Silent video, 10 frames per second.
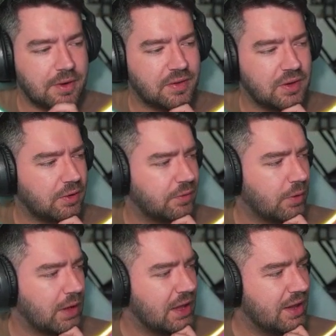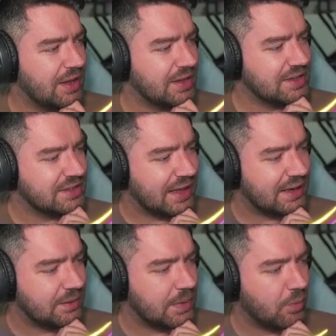have a look into that a
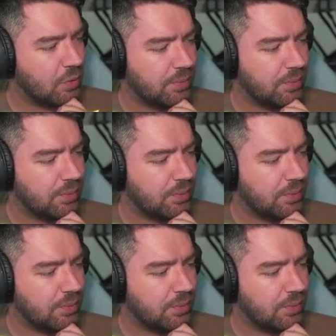little bit more.